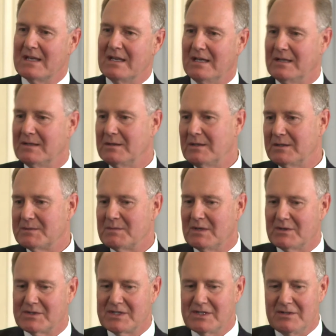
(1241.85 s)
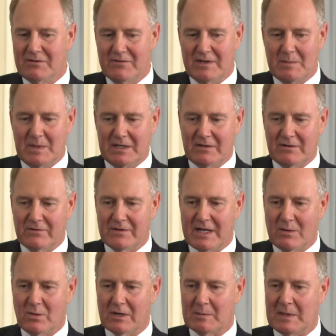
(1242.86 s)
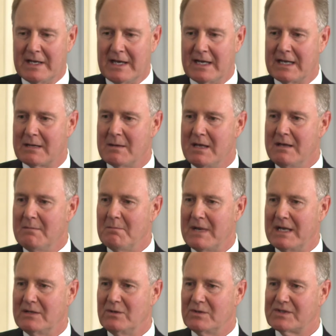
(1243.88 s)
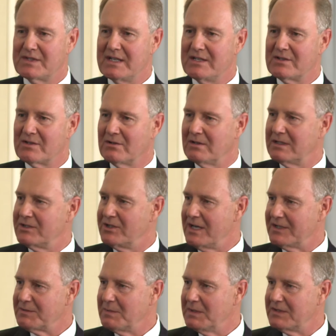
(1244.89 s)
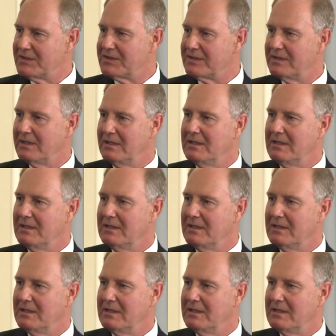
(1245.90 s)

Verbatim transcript: uh, our, our, senior VP over network planning, may do seasonal adjustments,